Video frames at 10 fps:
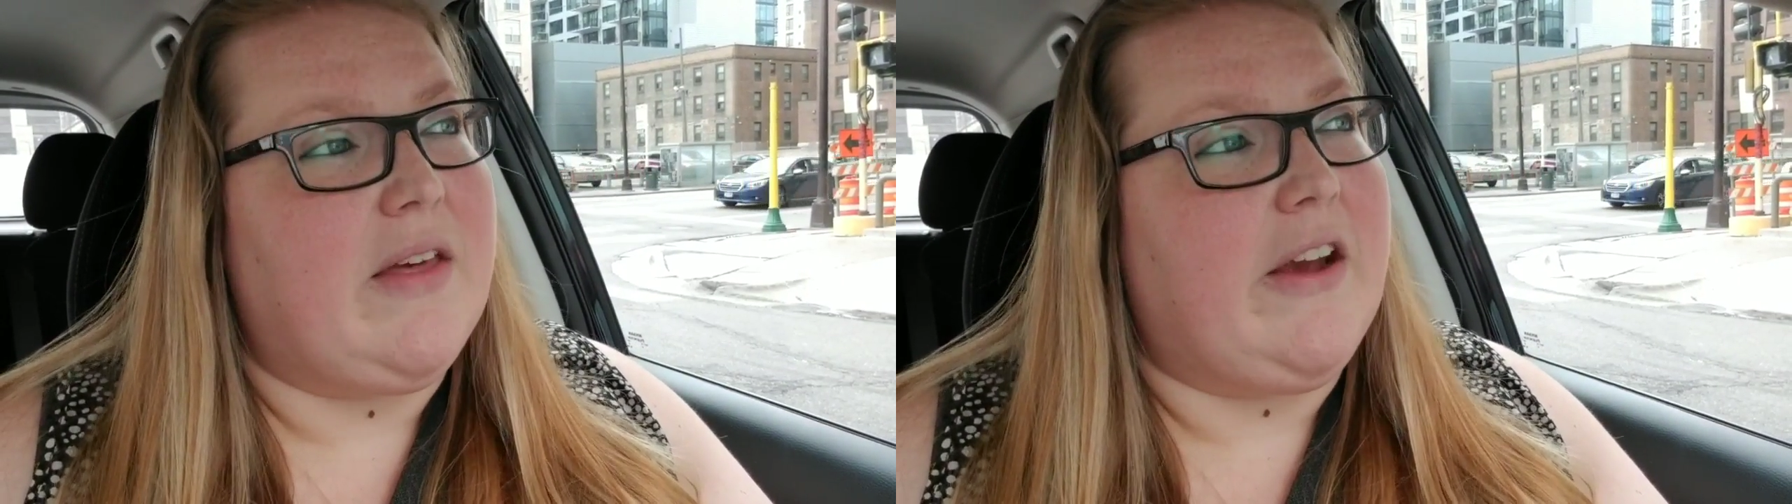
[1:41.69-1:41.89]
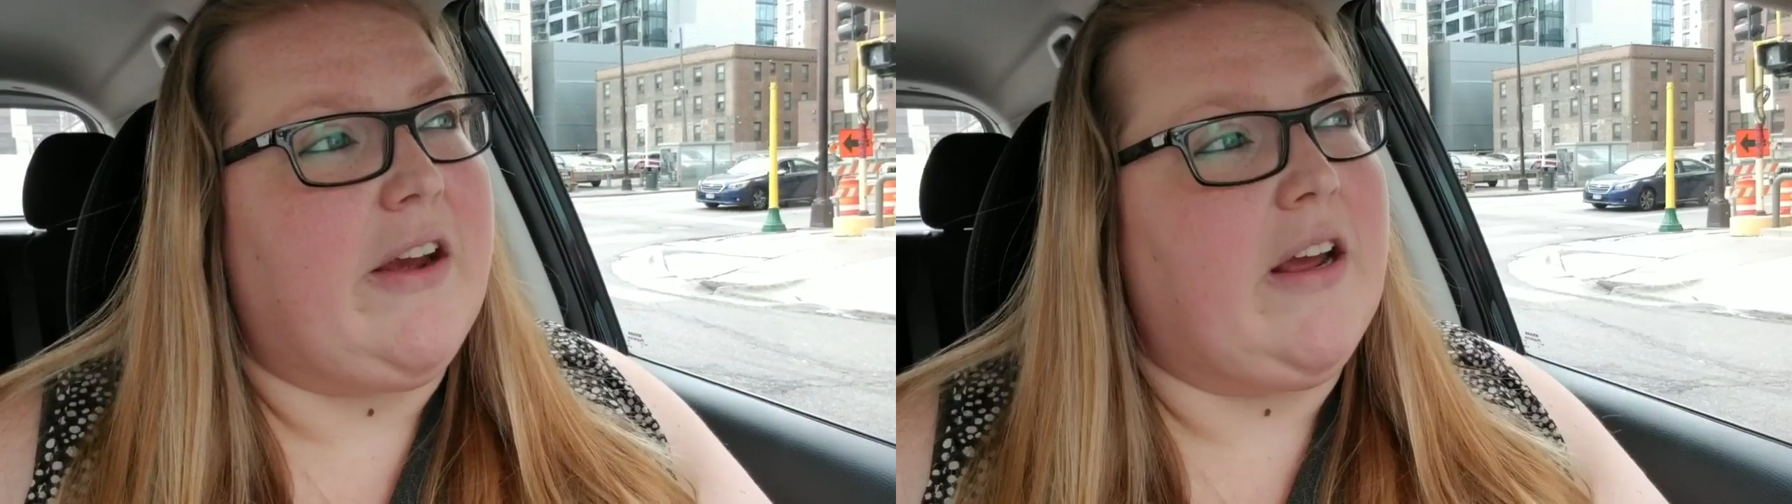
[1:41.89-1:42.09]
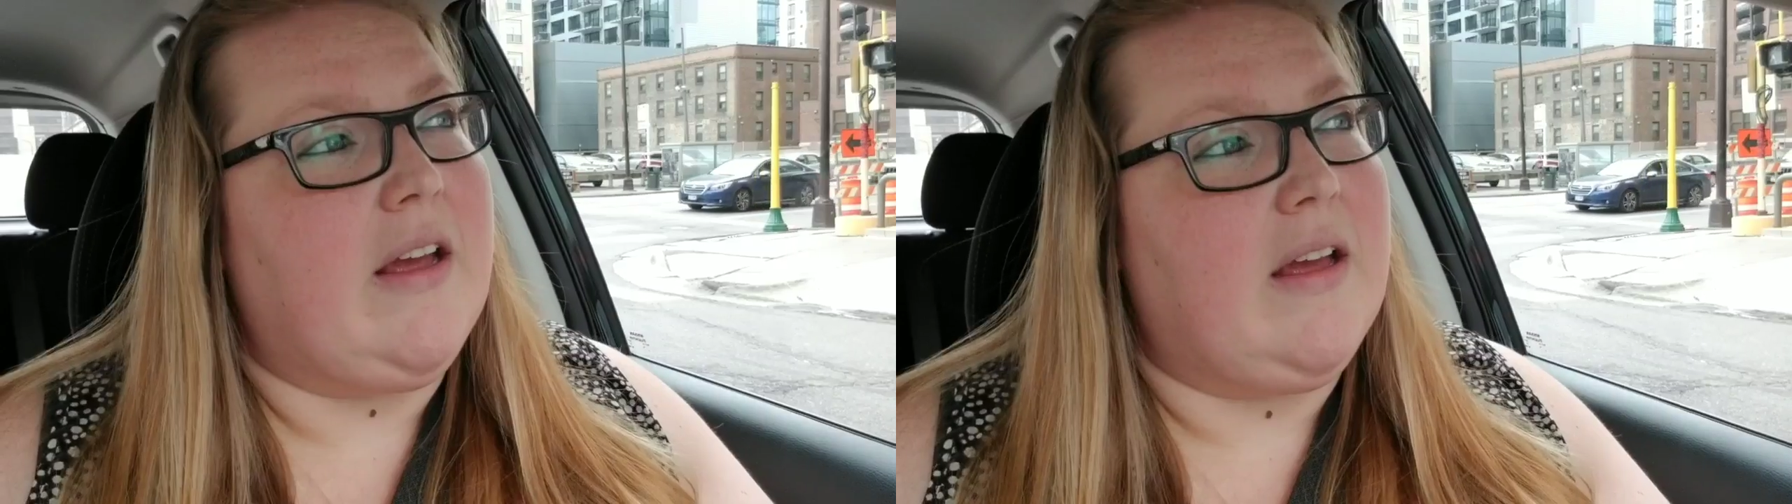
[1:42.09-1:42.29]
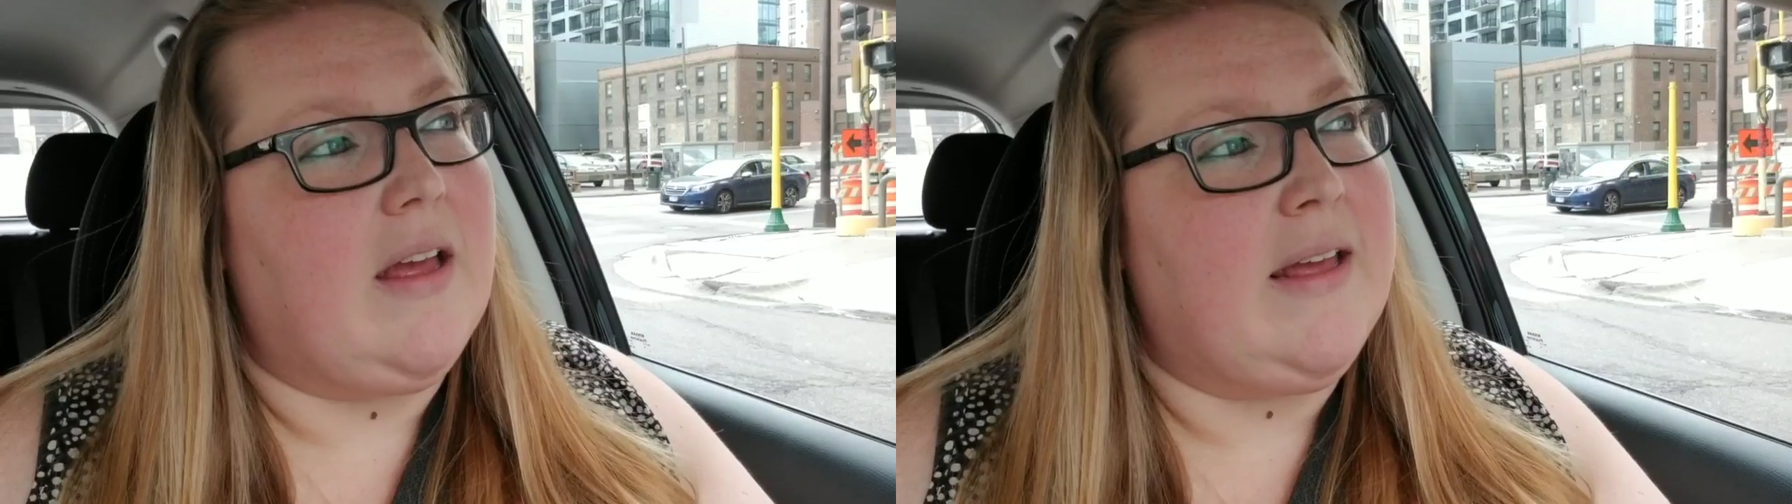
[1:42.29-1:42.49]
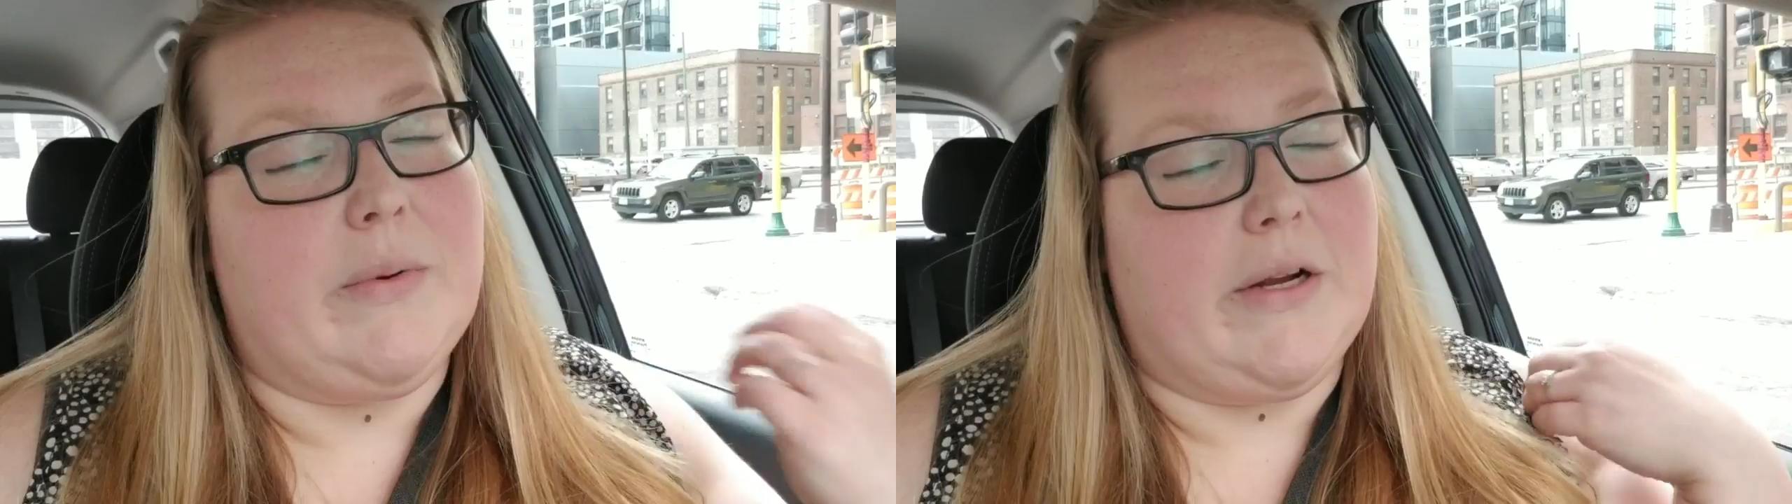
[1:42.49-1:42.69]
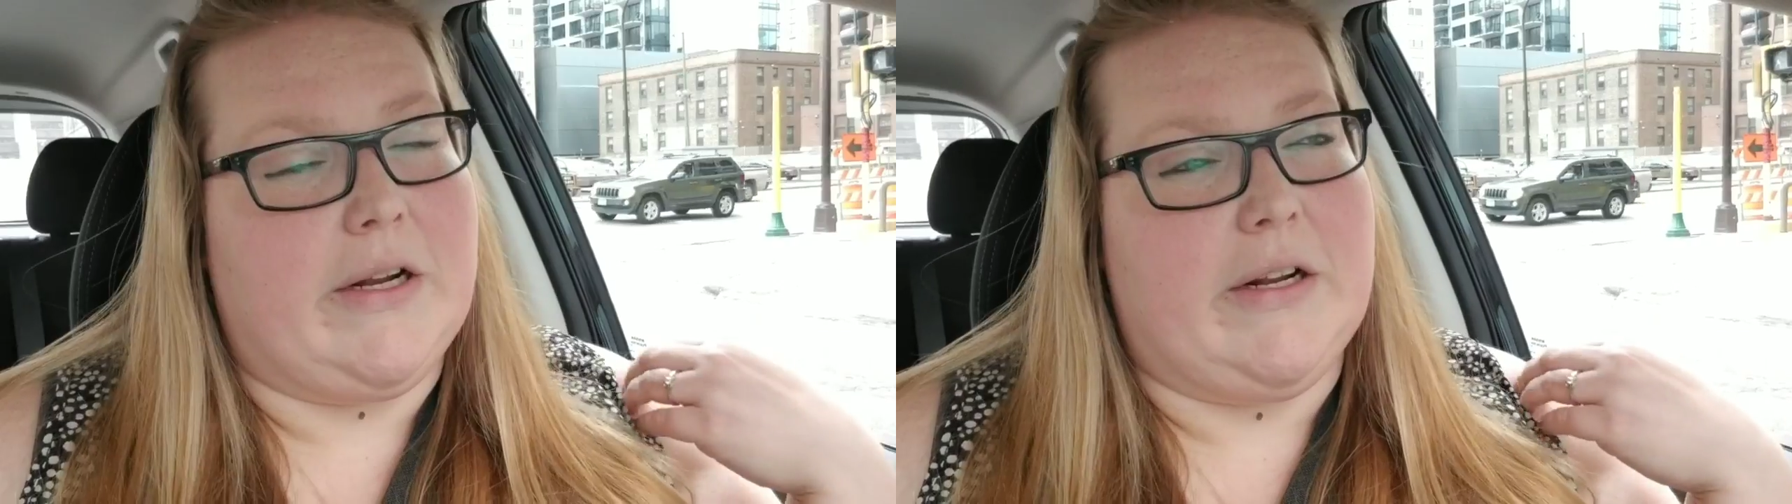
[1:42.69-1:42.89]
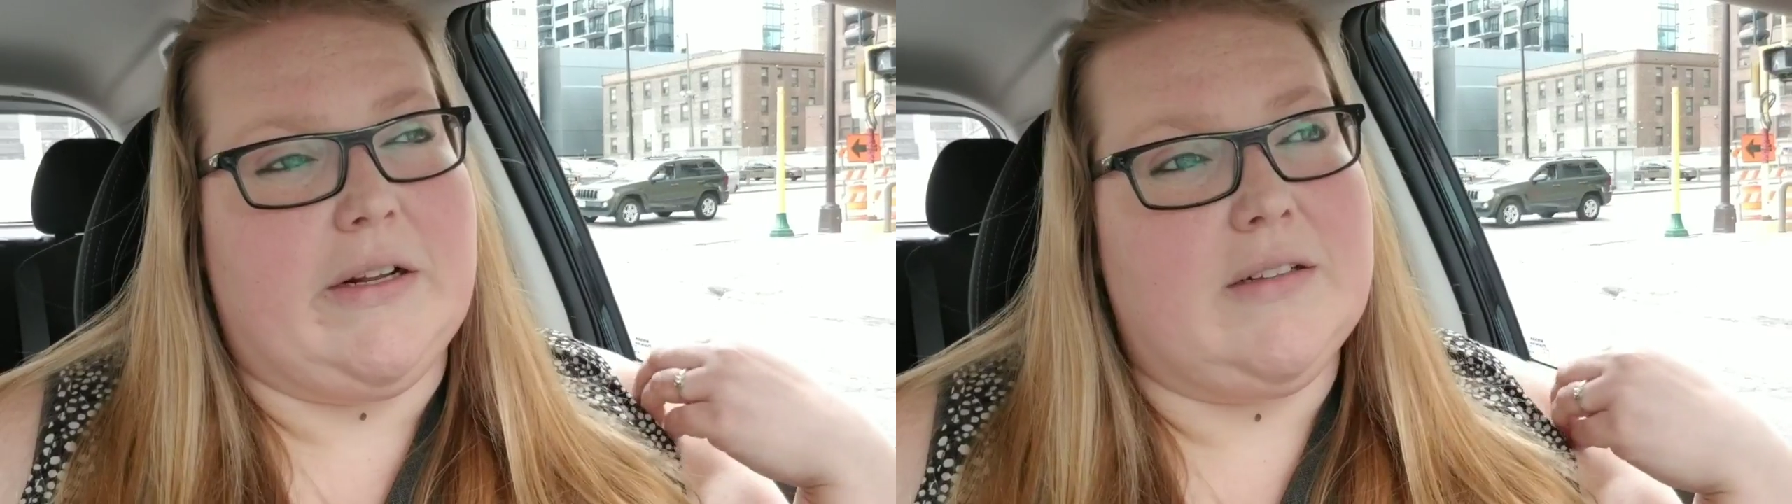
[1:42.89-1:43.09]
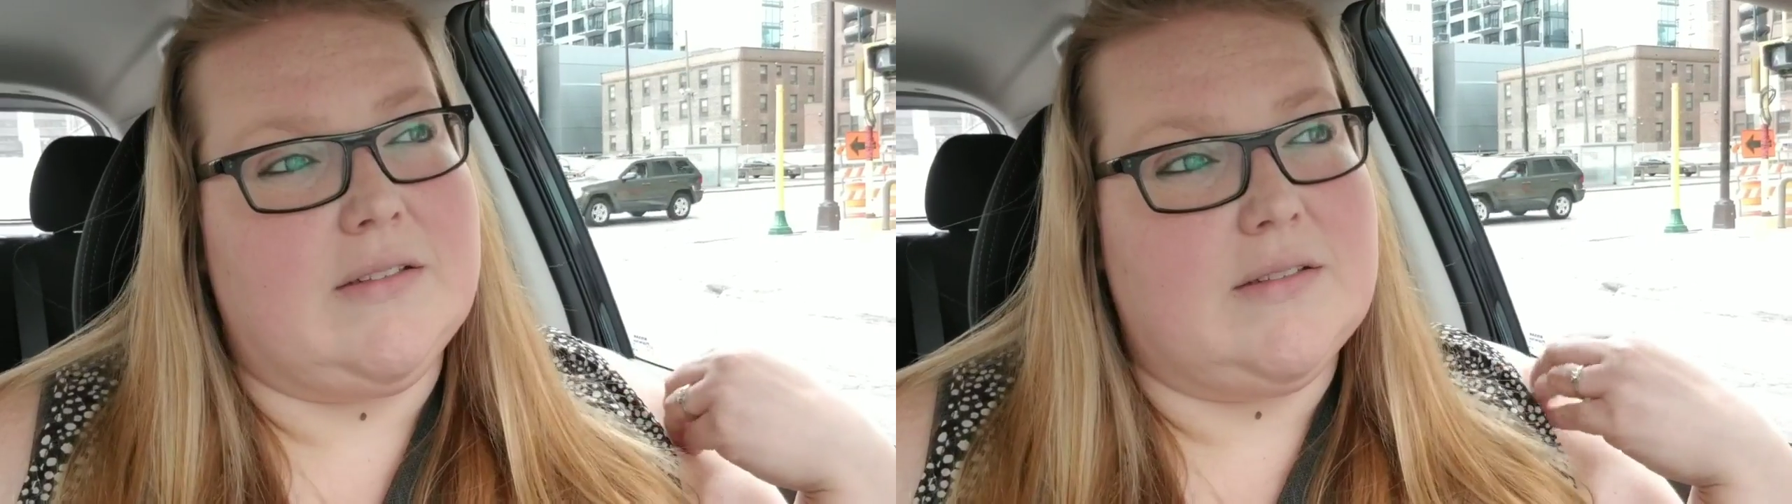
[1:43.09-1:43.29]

there and we're